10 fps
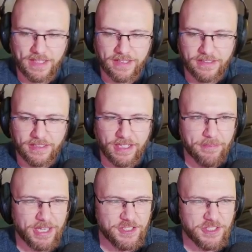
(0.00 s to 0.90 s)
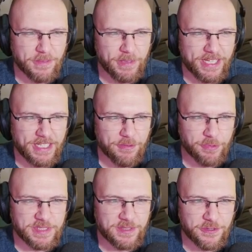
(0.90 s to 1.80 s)
And did I manage to buy any
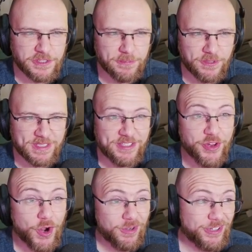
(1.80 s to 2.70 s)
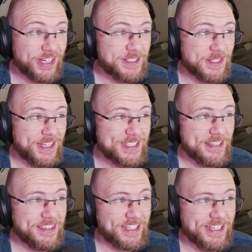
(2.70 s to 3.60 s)
research books? No. Okay, so that's
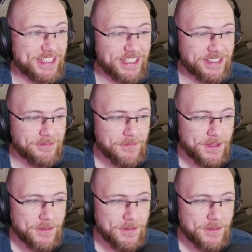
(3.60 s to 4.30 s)
the thing I need.